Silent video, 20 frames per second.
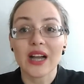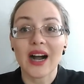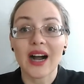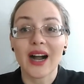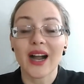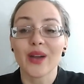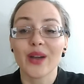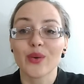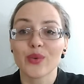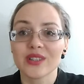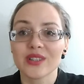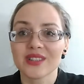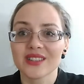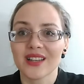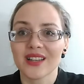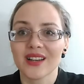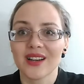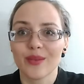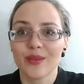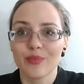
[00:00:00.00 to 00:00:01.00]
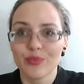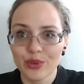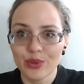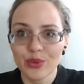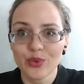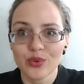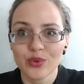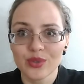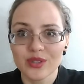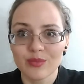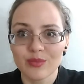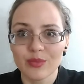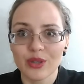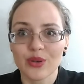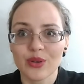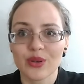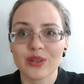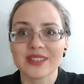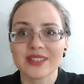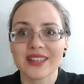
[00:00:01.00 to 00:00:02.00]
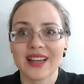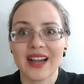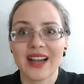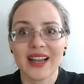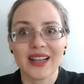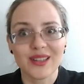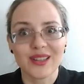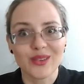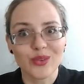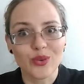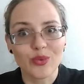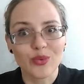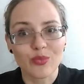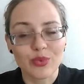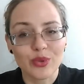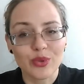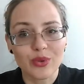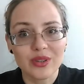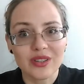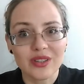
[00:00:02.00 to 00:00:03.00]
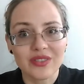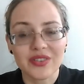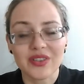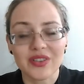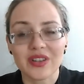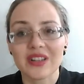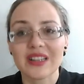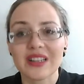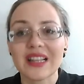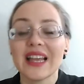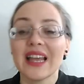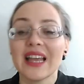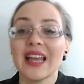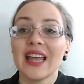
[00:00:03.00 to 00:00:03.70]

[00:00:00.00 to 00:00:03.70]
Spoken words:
I was abused because I look beautiful